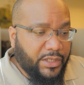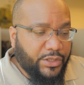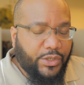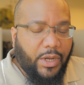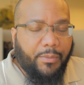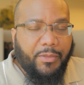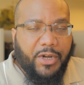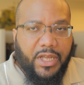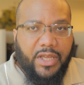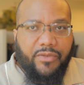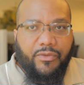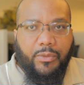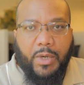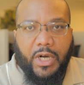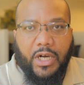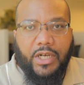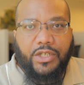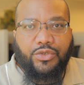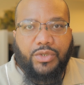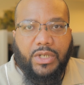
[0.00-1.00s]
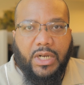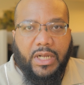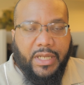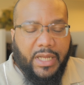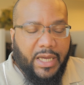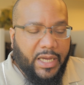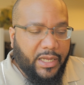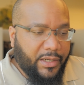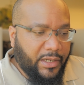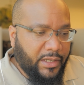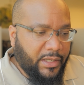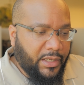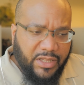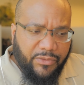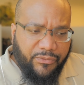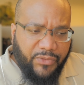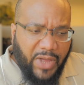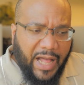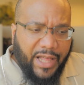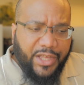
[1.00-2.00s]
So I'm going to give them 100 on that.
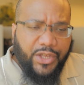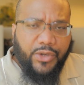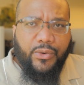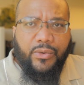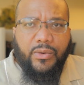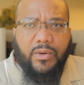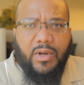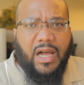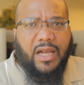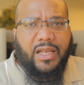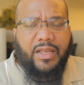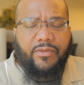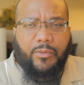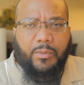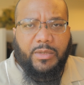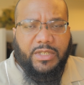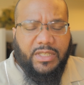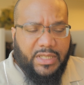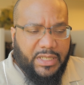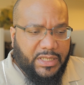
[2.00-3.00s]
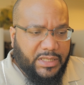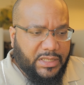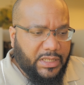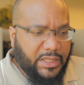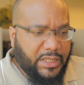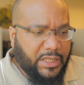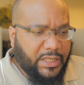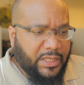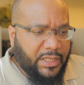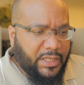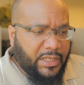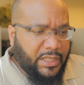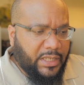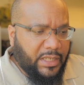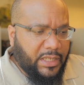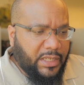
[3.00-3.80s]
The value, I'll give them a 60.